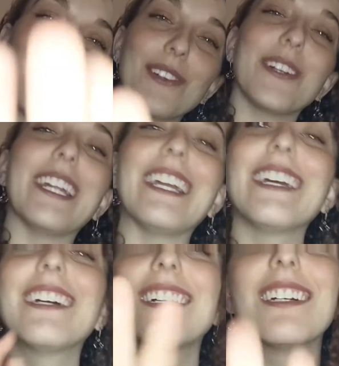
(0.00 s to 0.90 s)
three
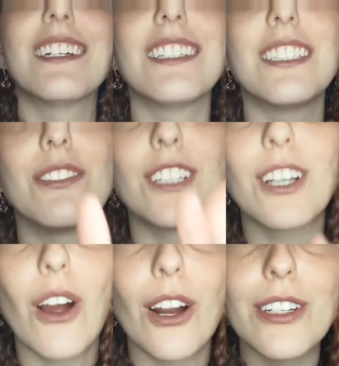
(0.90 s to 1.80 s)
different
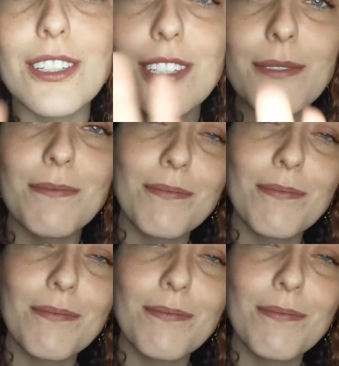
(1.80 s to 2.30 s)
cards,